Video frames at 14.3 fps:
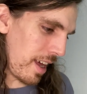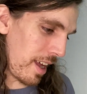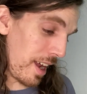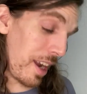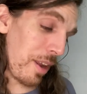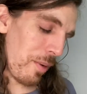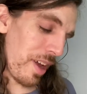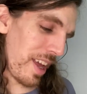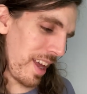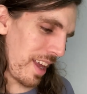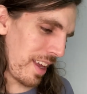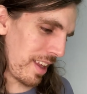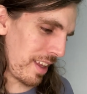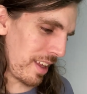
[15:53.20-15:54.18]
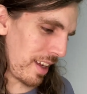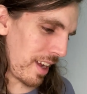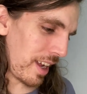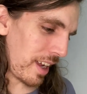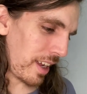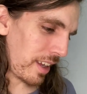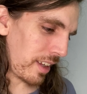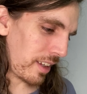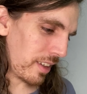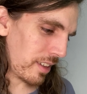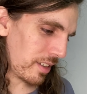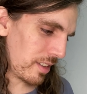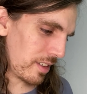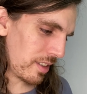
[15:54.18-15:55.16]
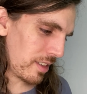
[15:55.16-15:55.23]
Anyway, and
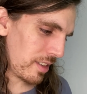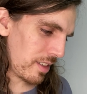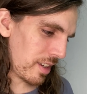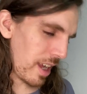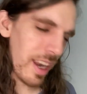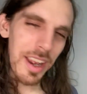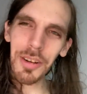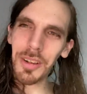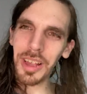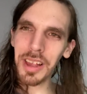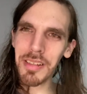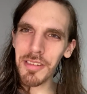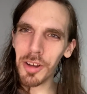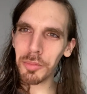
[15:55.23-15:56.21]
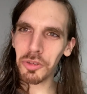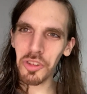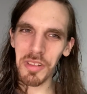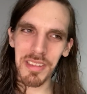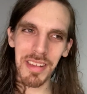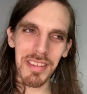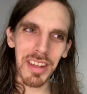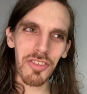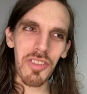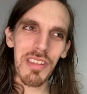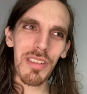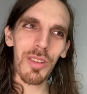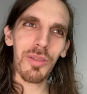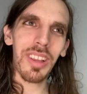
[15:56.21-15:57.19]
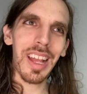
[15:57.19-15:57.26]
I don't like sculptures because I just
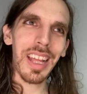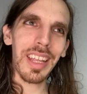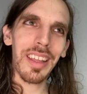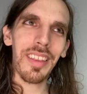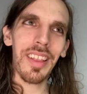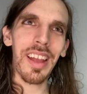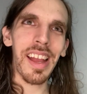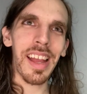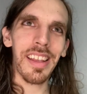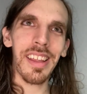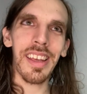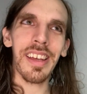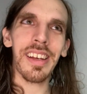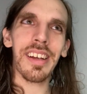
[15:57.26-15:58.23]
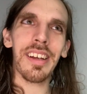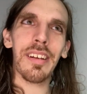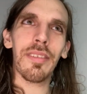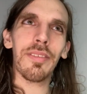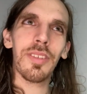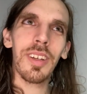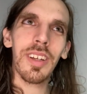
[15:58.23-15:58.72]
don't like the idea of